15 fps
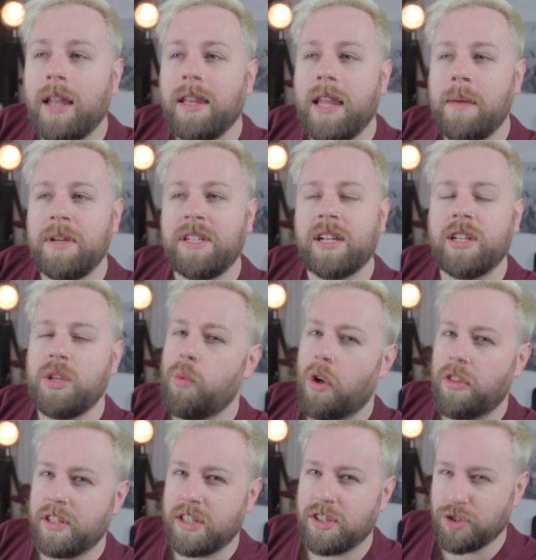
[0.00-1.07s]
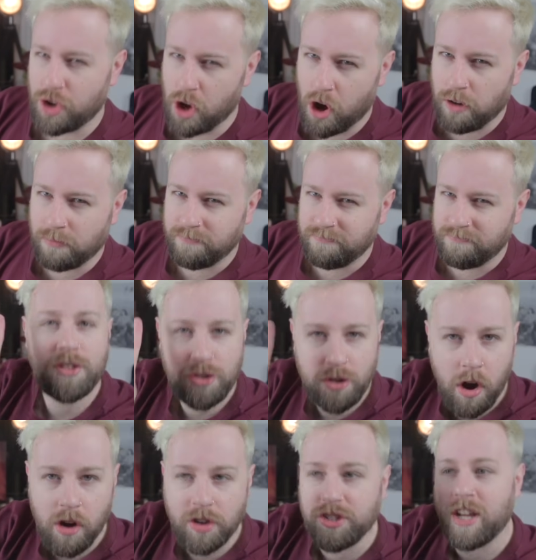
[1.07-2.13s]
Let me tell you what this is not. This is
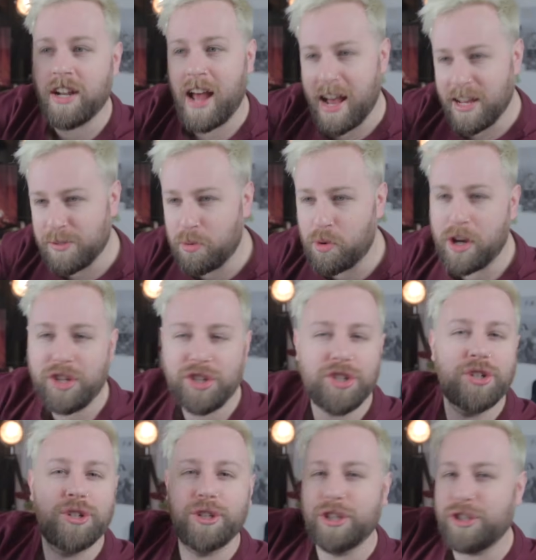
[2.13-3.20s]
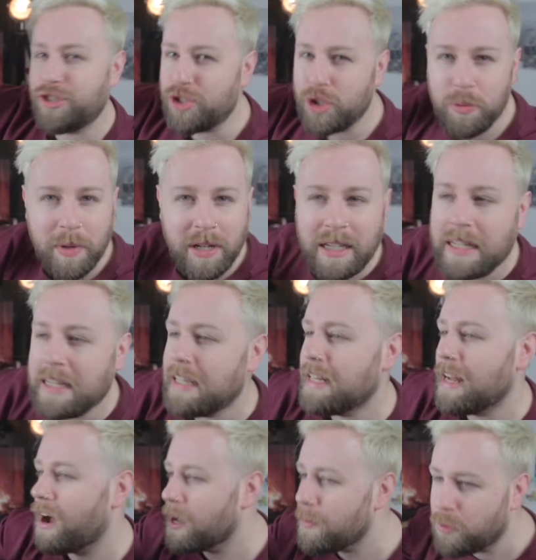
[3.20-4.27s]
not an aspirational, super clean,
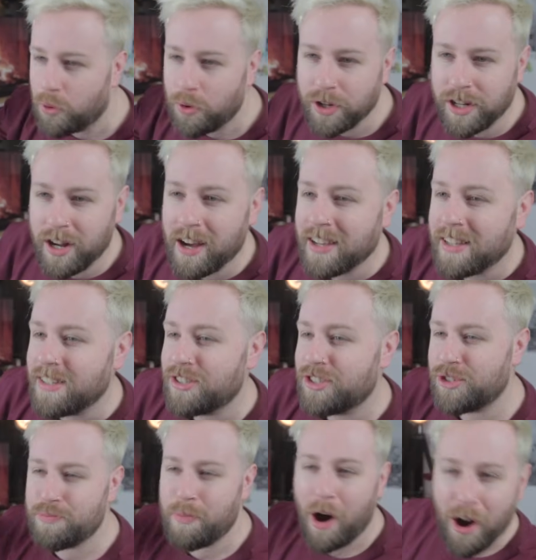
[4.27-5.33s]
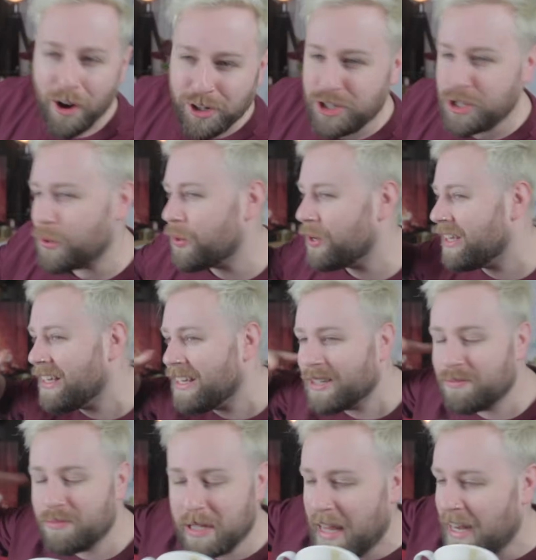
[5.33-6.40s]
hyper-organized, spark
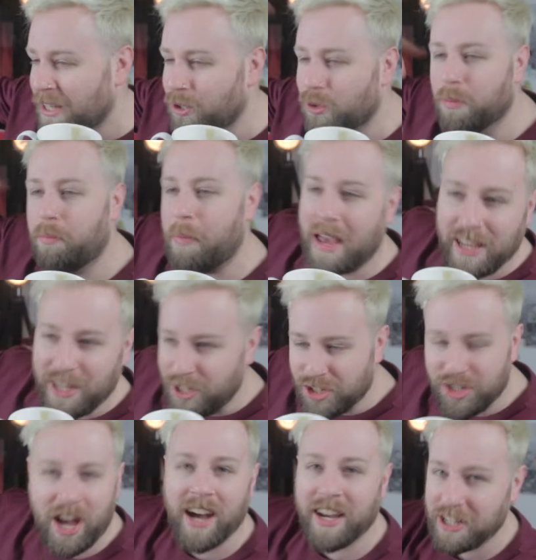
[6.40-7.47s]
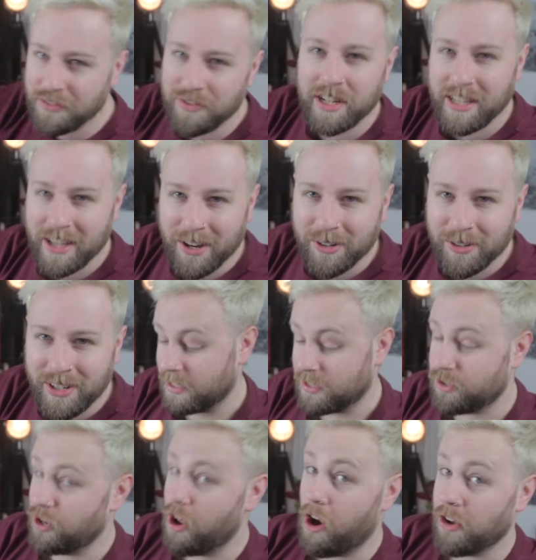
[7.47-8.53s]
joy, millennial beige kind of video. This
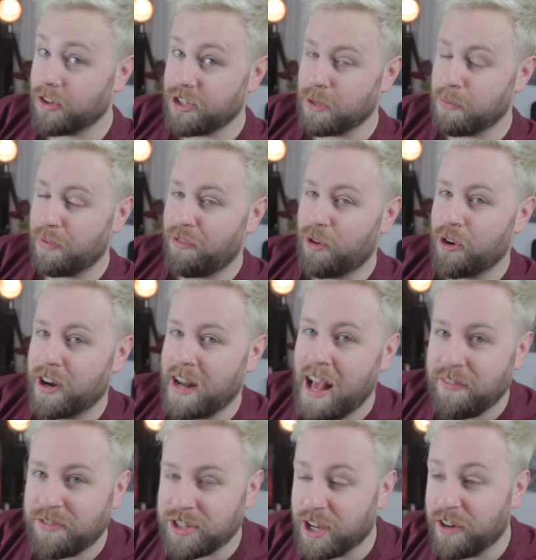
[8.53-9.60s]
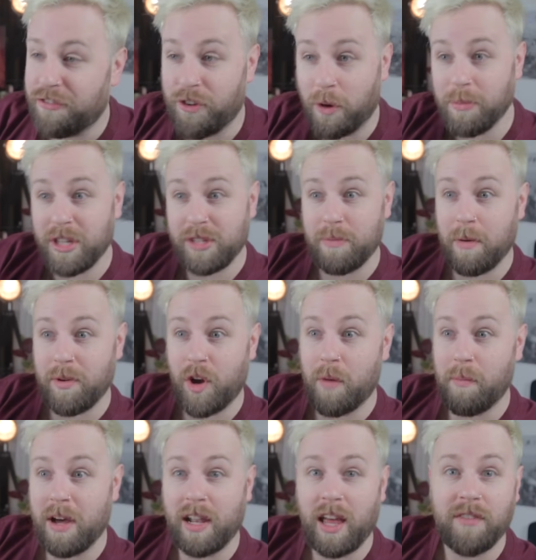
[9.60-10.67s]
is not a before and after, from this moment on
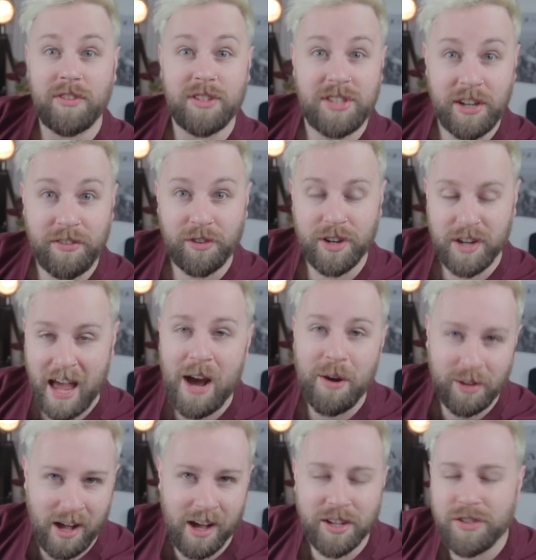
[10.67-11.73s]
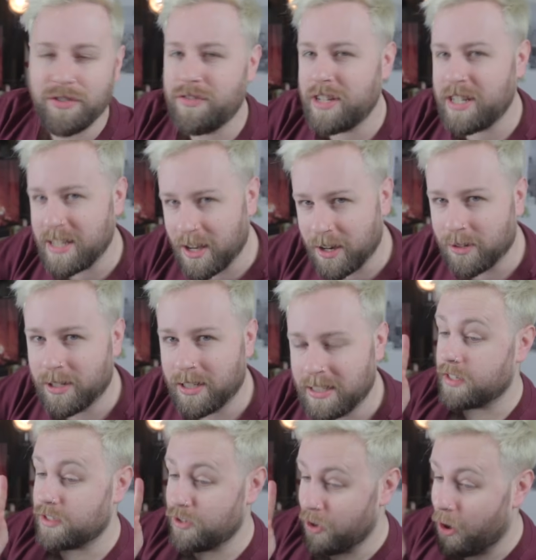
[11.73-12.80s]
my life is different now kind of video. This
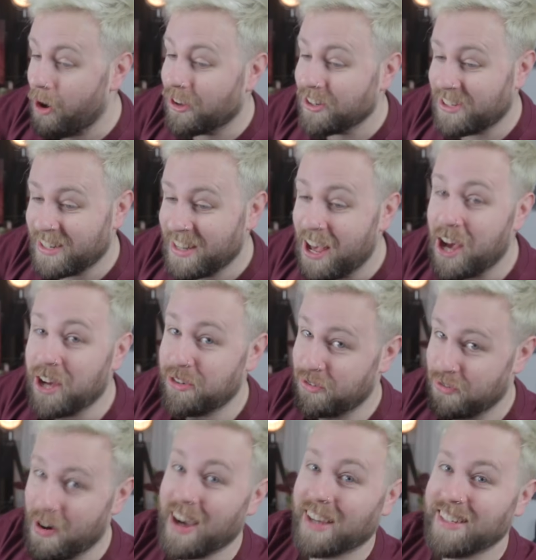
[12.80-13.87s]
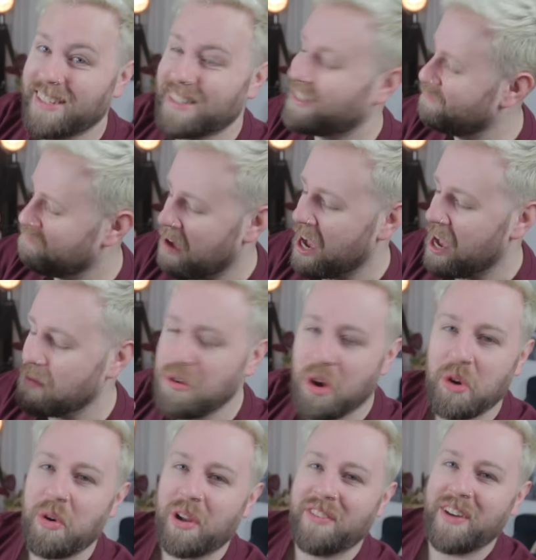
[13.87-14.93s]
is not advice. I am
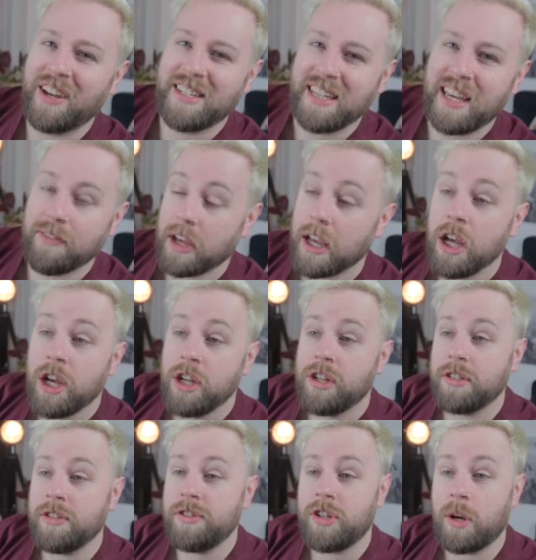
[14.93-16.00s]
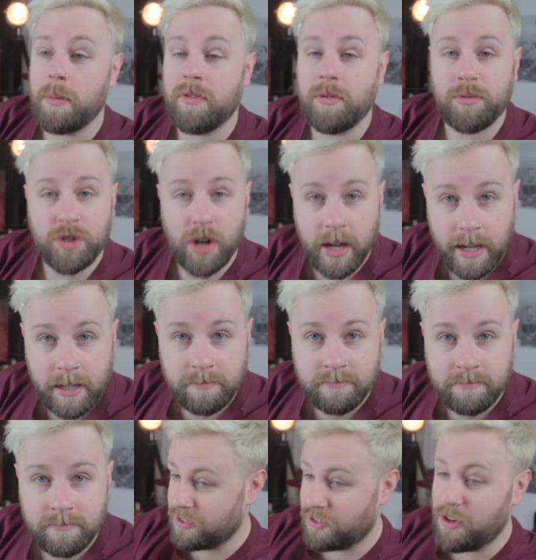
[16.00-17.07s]
not qualified to give it. Doesn't stop me from trying.
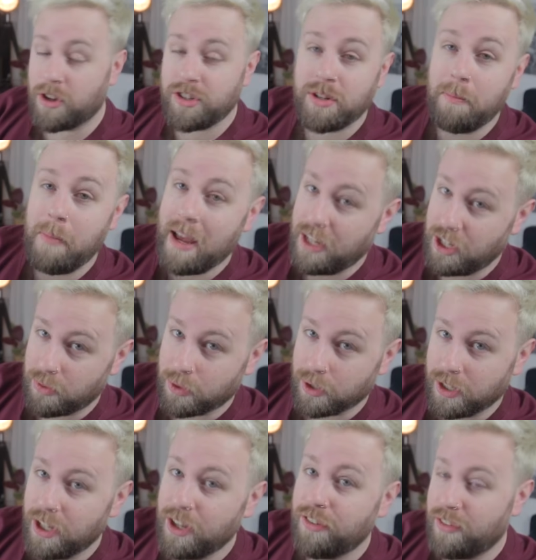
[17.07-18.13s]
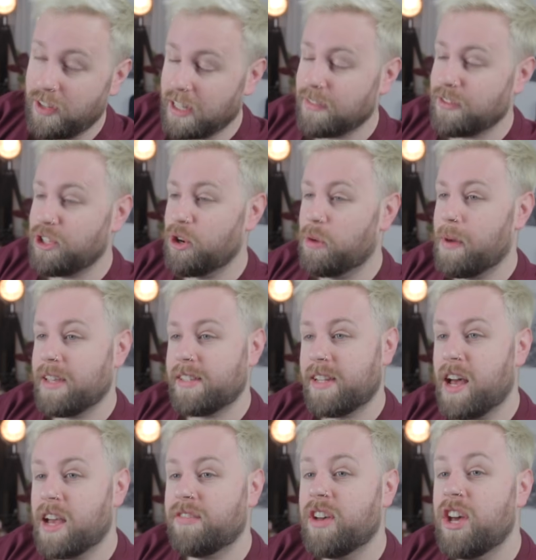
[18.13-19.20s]
This is not a manual for living your best
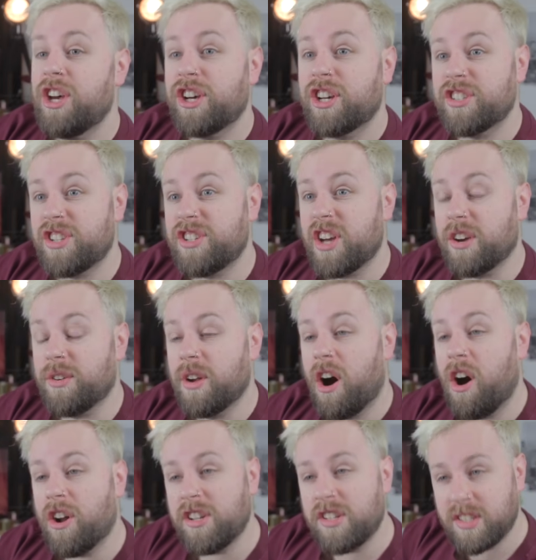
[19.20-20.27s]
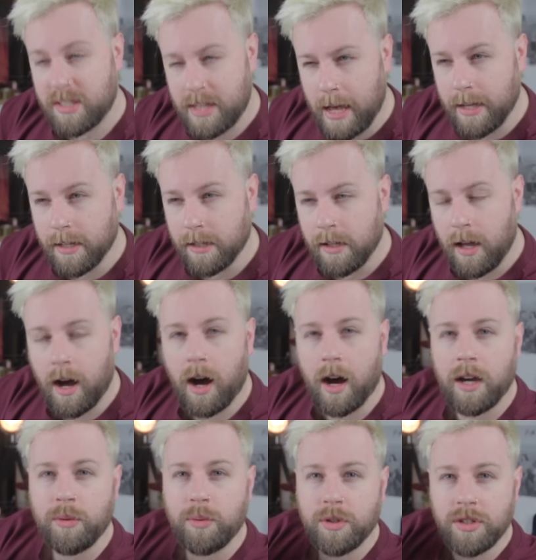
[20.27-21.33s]
life, because I don't. On a scale,
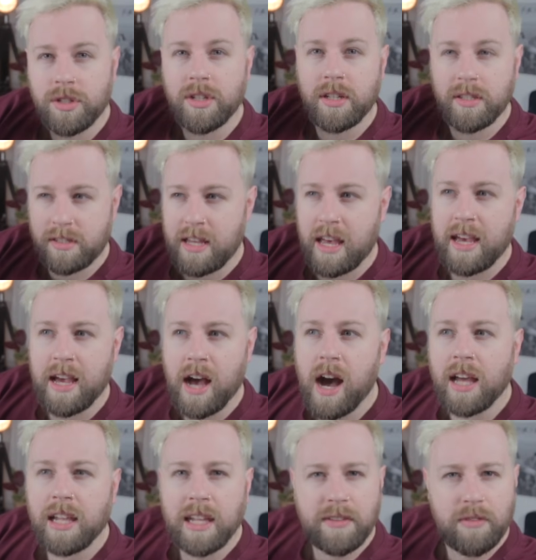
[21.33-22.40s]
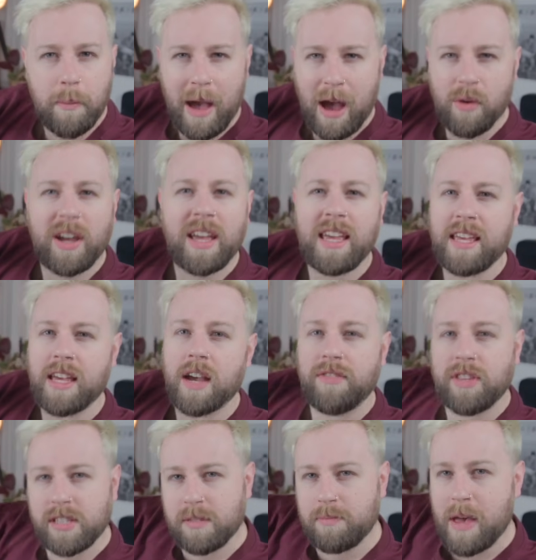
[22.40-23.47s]
I would say I live about here. If
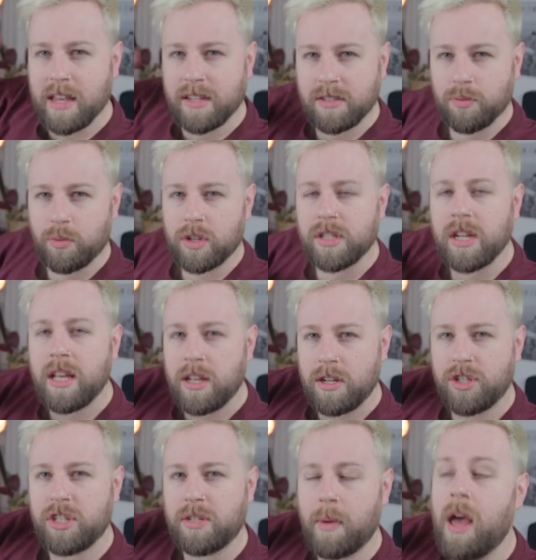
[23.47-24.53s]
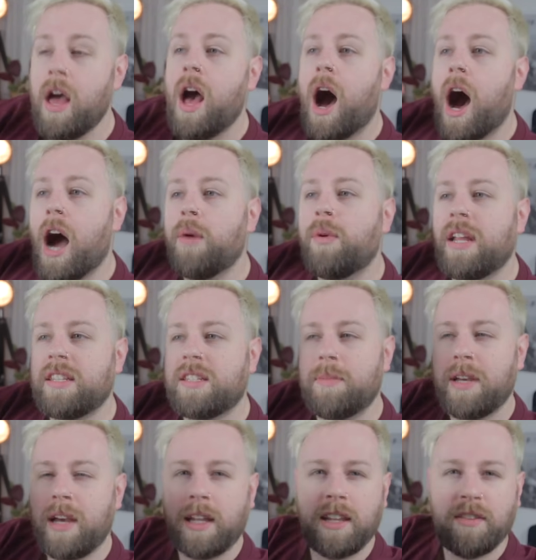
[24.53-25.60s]
this is best, worst, just about. I would
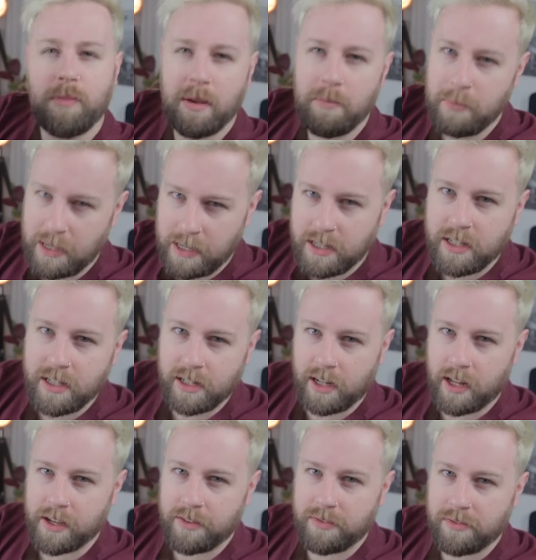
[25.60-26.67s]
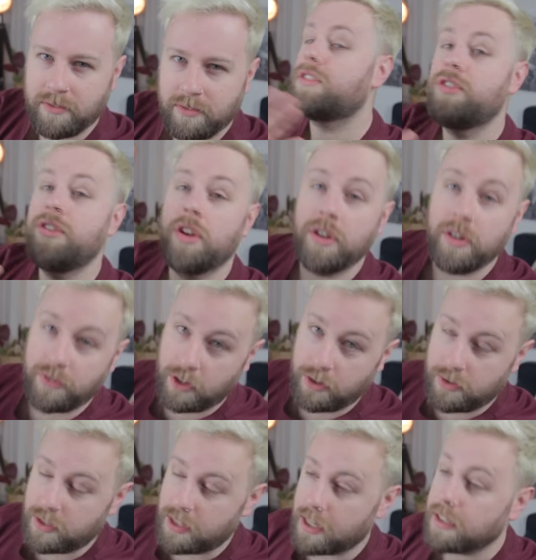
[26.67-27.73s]
estimate I live my median life. This is none of
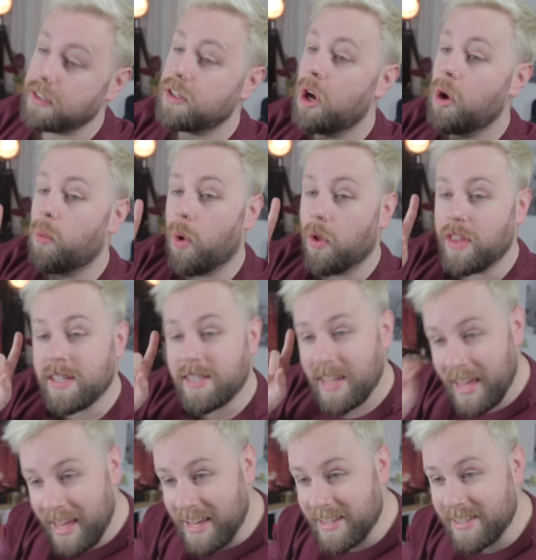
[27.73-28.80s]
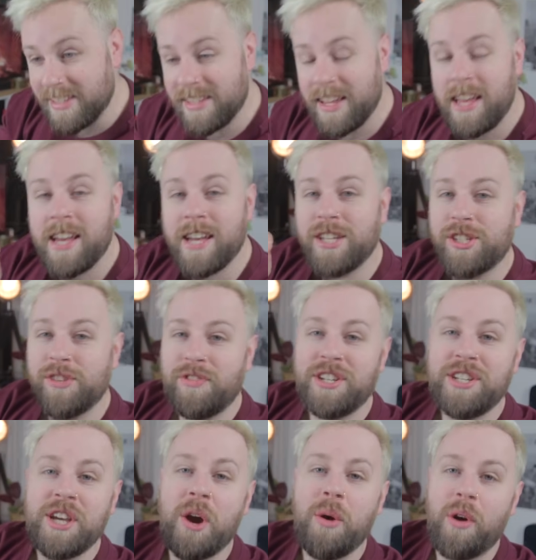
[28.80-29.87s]
those things. What this is a
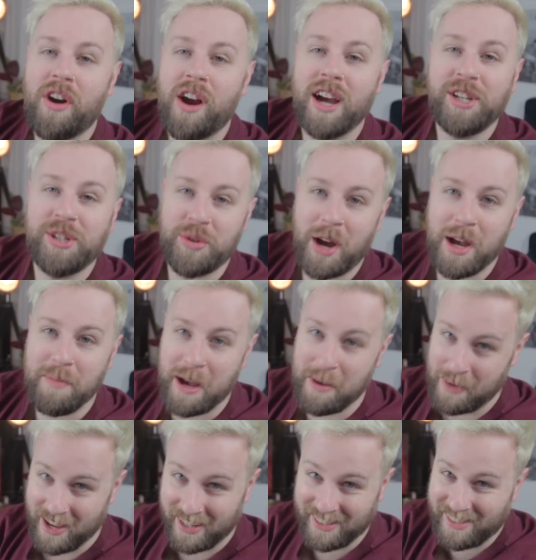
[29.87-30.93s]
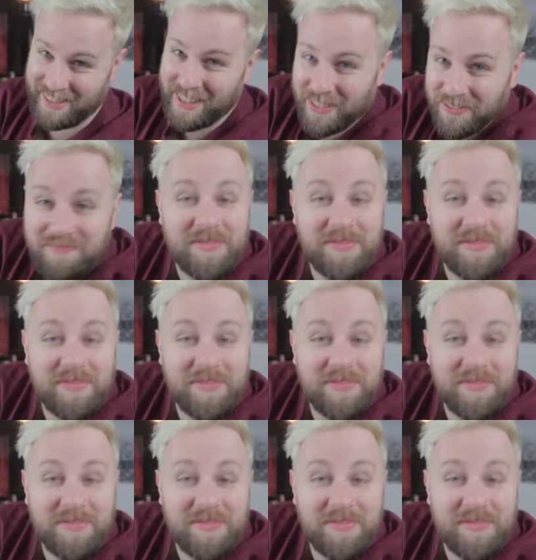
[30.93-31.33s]
video where I try my best.